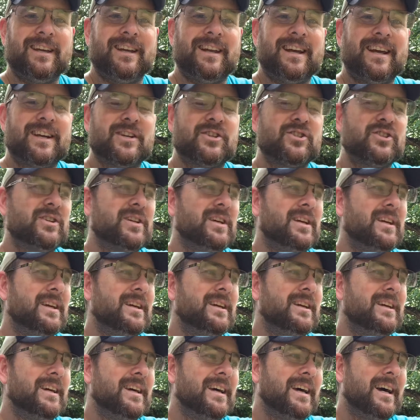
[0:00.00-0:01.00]
actually,
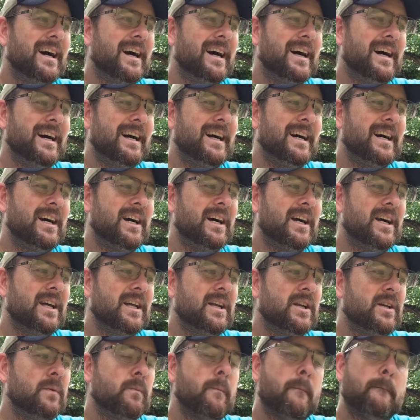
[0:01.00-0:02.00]

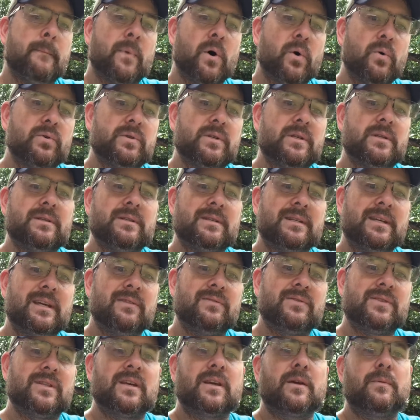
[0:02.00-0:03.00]
Moses
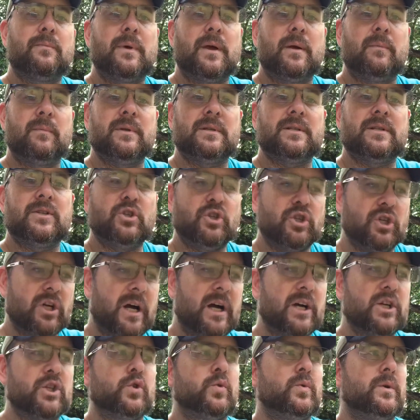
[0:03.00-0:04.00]
gives the commandment to
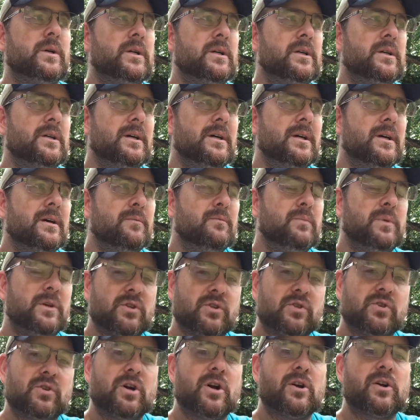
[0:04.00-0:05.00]
Joshua, be
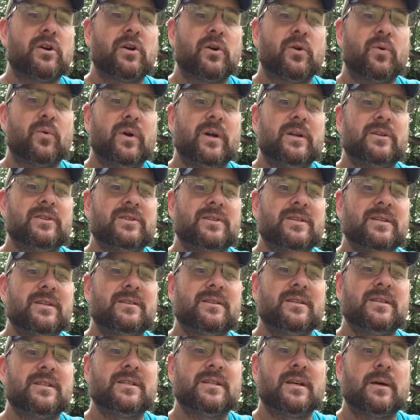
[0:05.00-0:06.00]
strong and courageous.
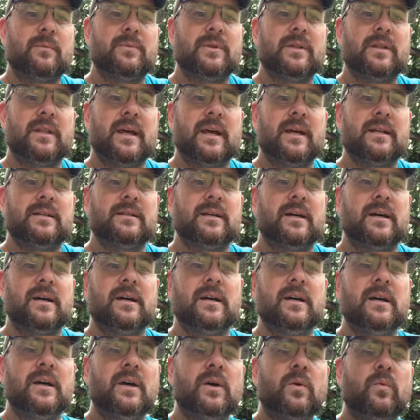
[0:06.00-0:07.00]
This is something that
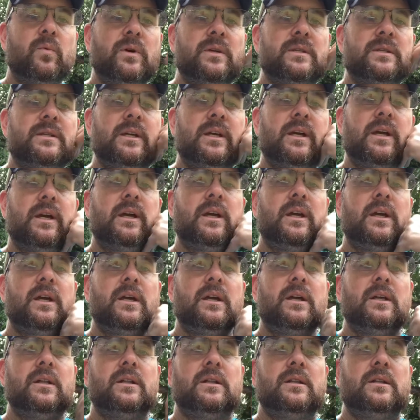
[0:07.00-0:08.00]
we
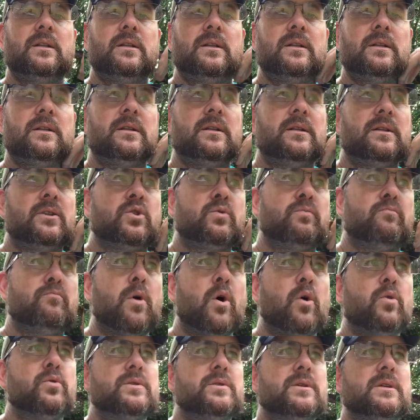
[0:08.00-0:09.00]
see
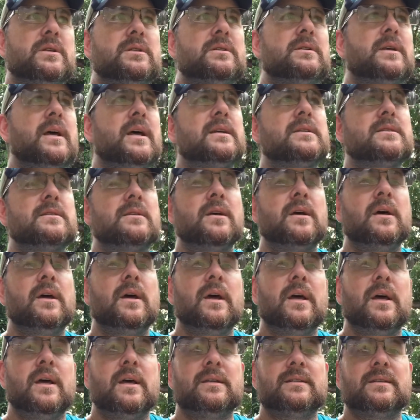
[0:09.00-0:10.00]
Moses has
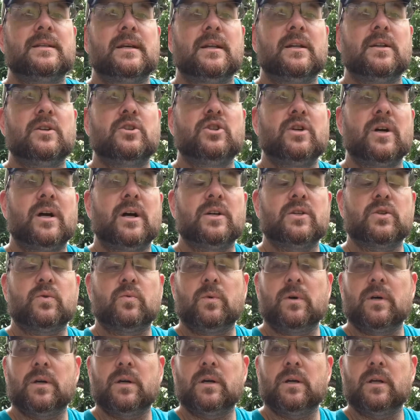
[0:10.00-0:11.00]
said to
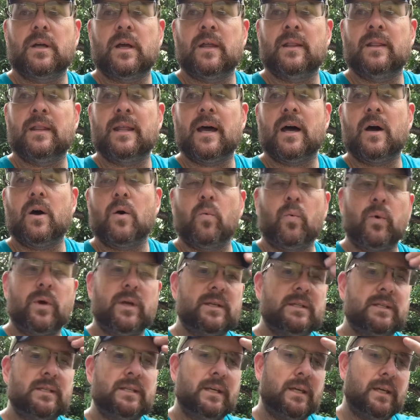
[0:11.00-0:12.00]
Joshua, and now we
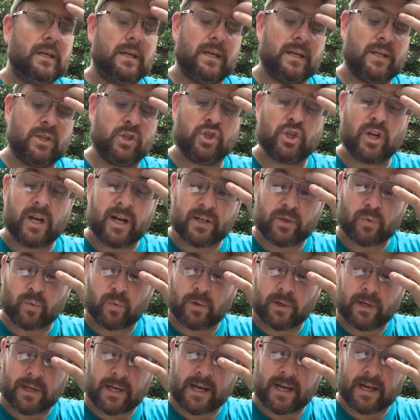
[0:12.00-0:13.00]
see in Joshua
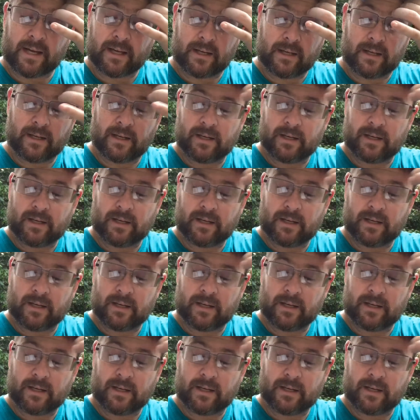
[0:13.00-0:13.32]
9,